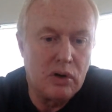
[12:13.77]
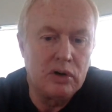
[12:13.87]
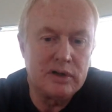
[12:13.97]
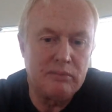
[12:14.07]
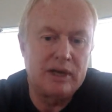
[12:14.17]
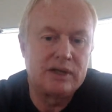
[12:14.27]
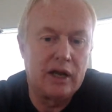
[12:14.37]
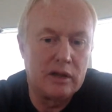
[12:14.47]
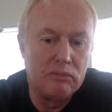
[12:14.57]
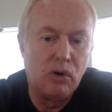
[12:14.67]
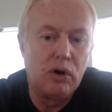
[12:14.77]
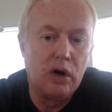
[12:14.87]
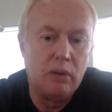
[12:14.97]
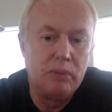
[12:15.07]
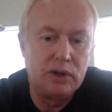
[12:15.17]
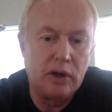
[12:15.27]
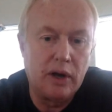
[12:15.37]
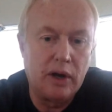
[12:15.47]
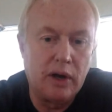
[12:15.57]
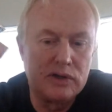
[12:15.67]
So the more domesticated, the
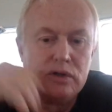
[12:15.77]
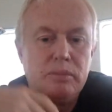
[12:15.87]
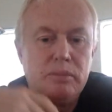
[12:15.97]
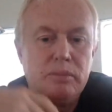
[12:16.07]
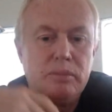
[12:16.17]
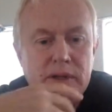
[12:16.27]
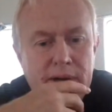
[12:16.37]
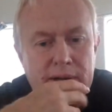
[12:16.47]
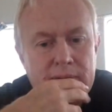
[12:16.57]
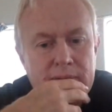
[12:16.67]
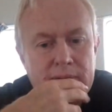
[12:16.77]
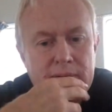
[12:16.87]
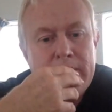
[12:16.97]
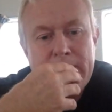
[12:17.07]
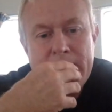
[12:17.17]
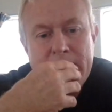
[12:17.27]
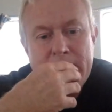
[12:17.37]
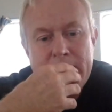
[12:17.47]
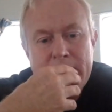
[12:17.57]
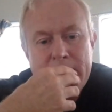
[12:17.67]
more urban you are, the stupider you are.
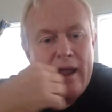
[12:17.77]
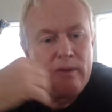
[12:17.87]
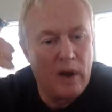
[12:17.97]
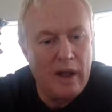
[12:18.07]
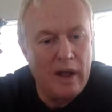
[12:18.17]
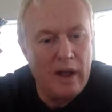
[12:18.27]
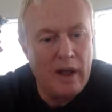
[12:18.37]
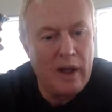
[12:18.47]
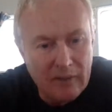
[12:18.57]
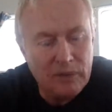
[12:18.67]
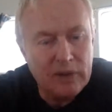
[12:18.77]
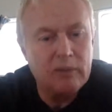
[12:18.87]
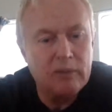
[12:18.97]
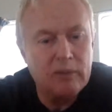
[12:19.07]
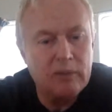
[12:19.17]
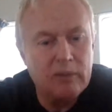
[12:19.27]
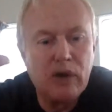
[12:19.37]
And but